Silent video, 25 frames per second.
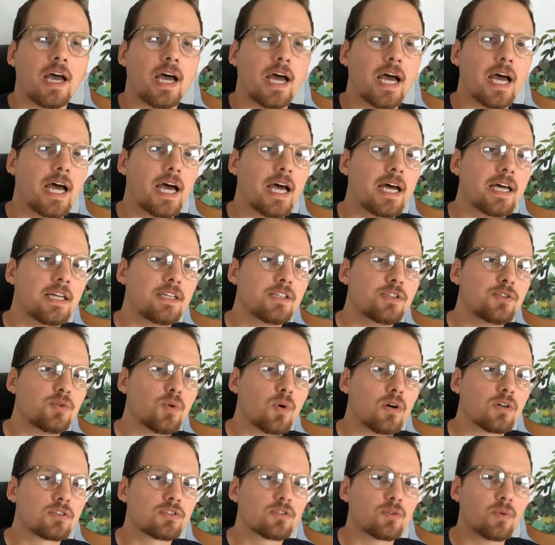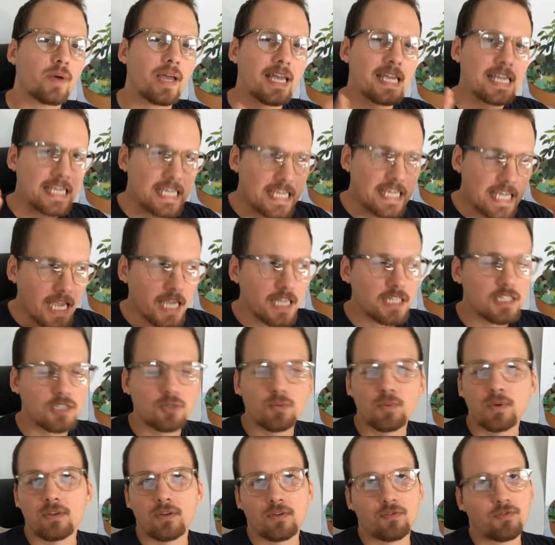and you also engage
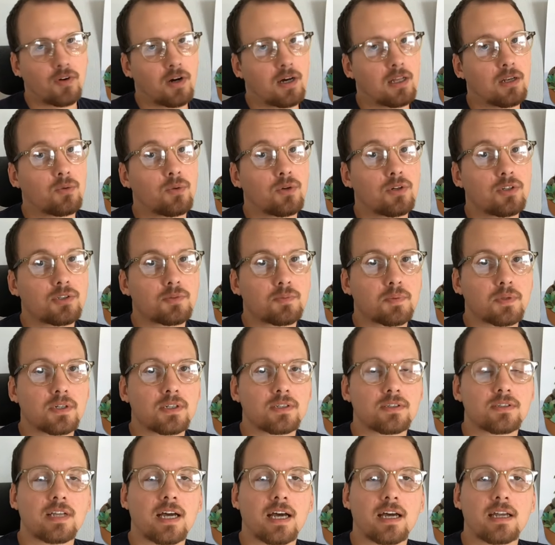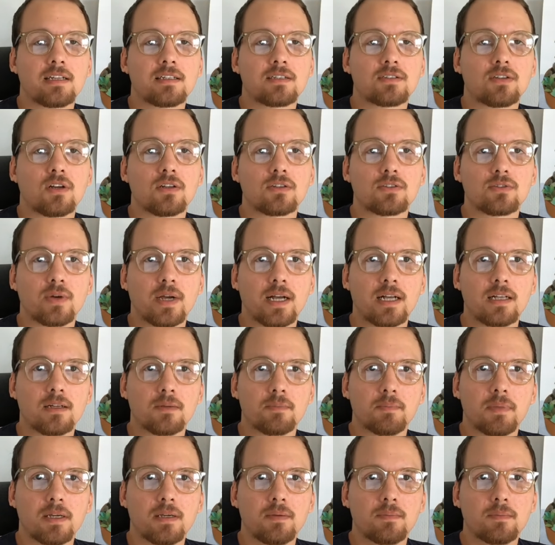with your followers, because that is also
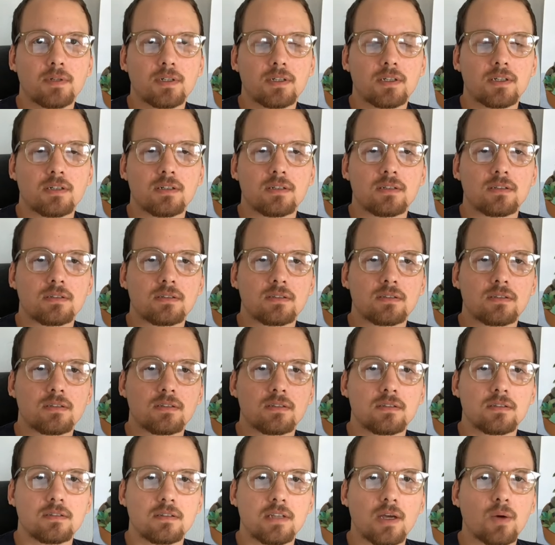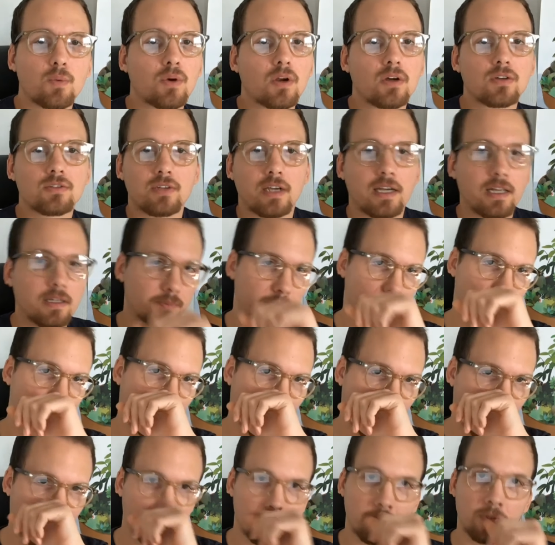helping, because that will also
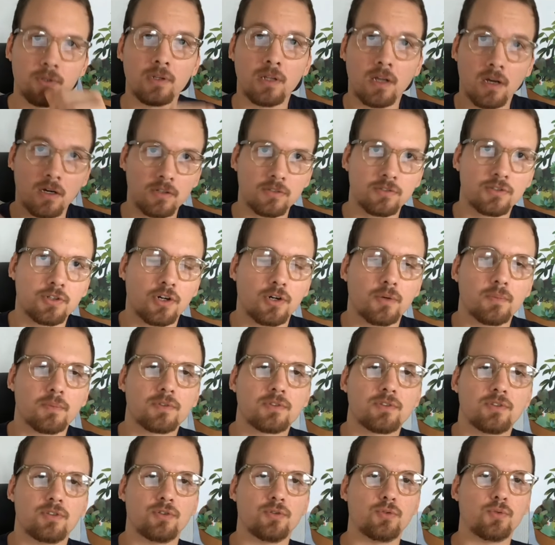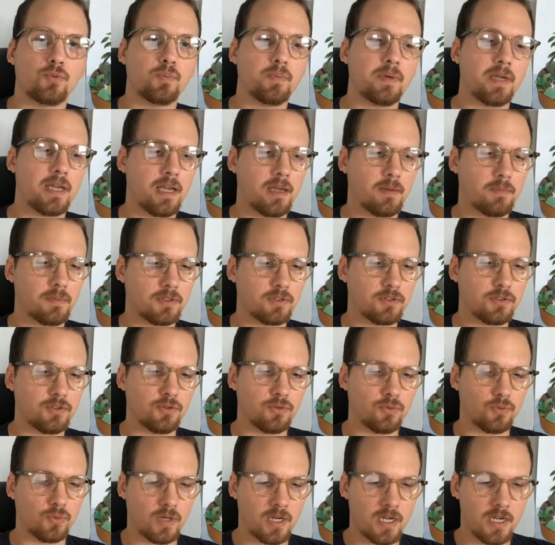help you long term to be able
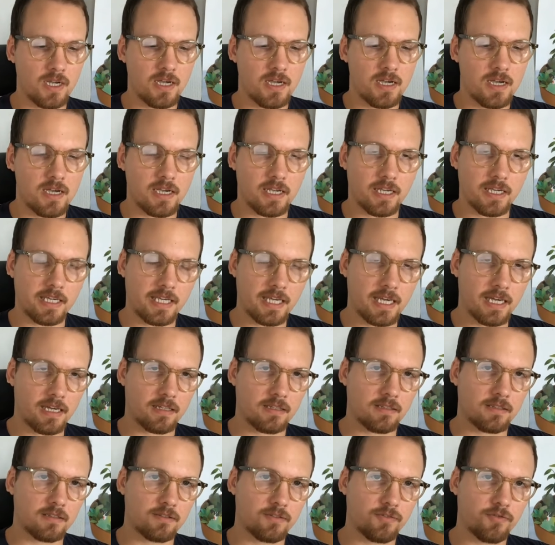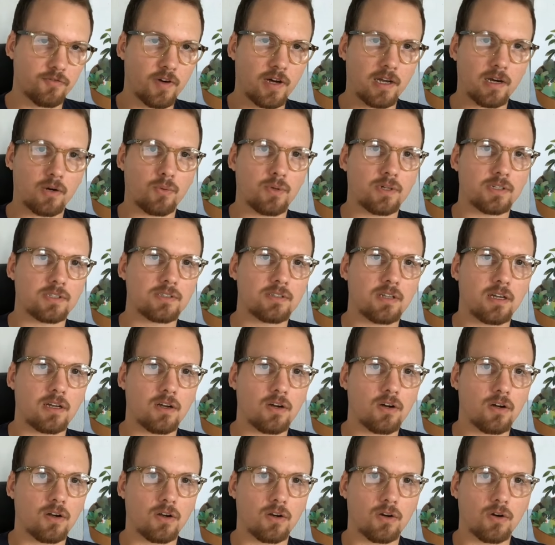to get followers that
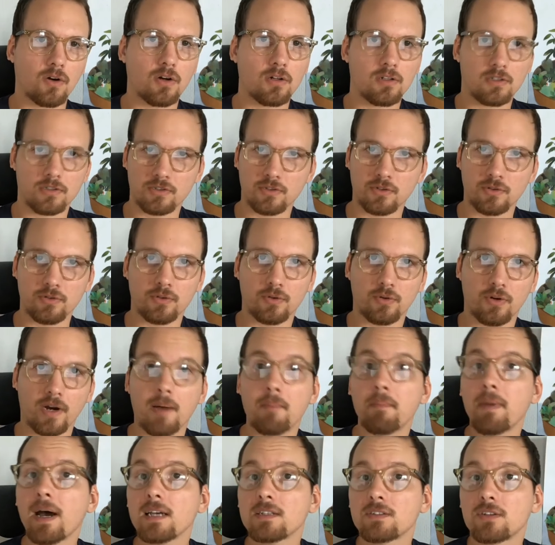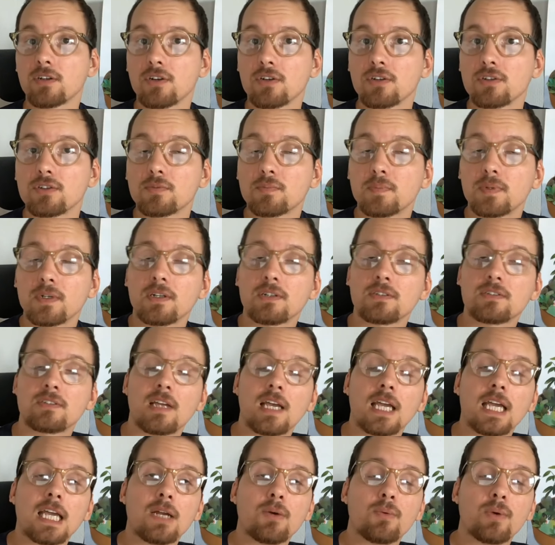are also your ambassadors, because
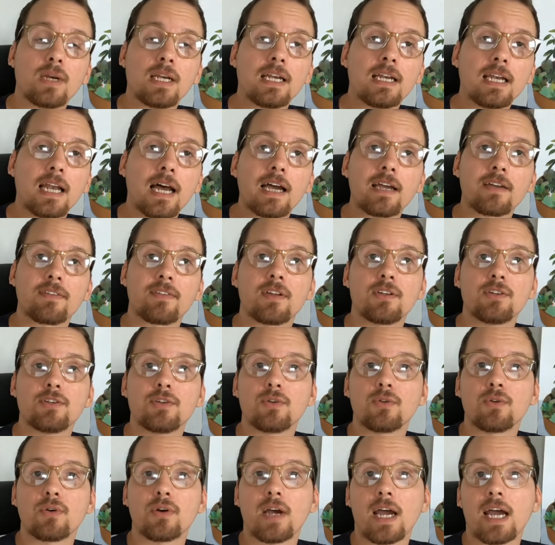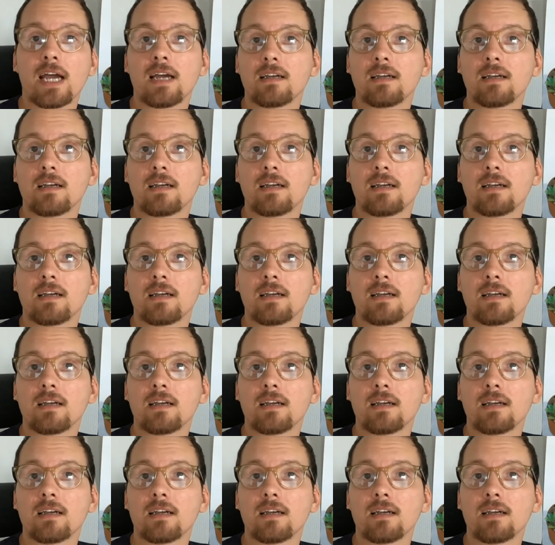they really like that you're